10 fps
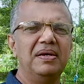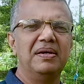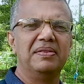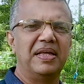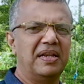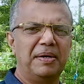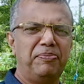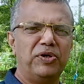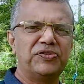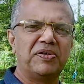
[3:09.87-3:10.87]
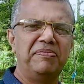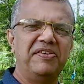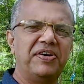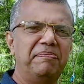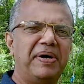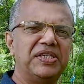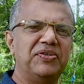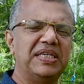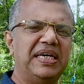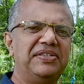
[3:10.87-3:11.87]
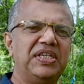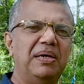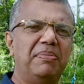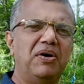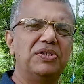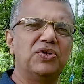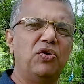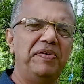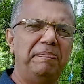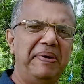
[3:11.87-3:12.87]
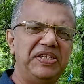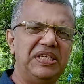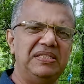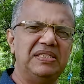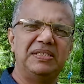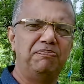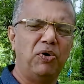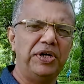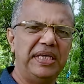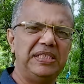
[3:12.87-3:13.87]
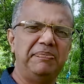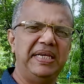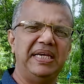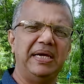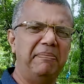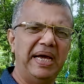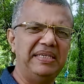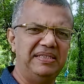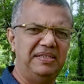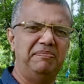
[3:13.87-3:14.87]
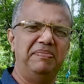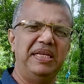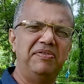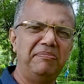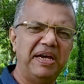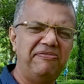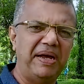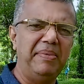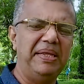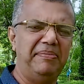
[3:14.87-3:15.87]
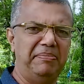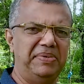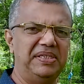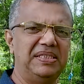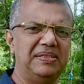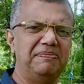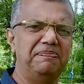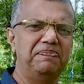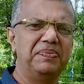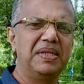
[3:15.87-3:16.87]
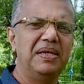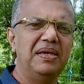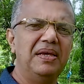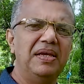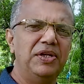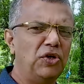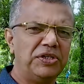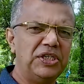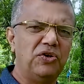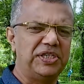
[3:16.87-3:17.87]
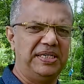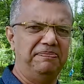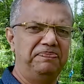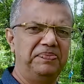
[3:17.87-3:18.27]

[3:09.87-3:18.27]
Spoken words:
There are reports from different parts of the country about COVID patients' bodies being abandoned, even by family members. Not in Kottayam.